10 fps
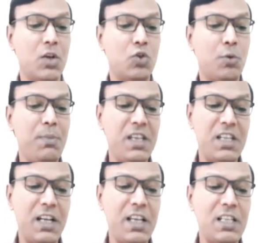So,
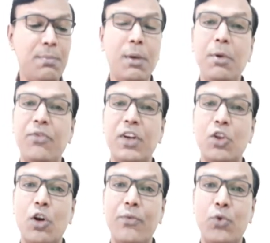BJTs may be
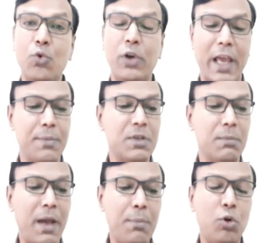further of two types,
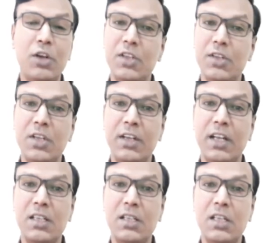bipolar junction
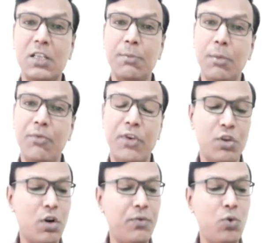transistors may be
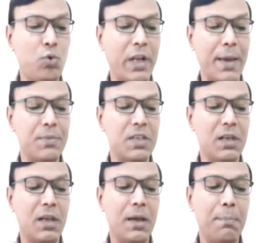further of two types,
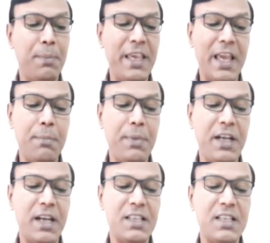
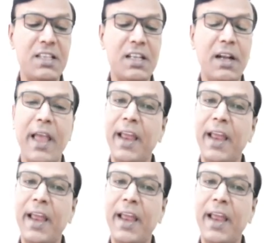PNP transistor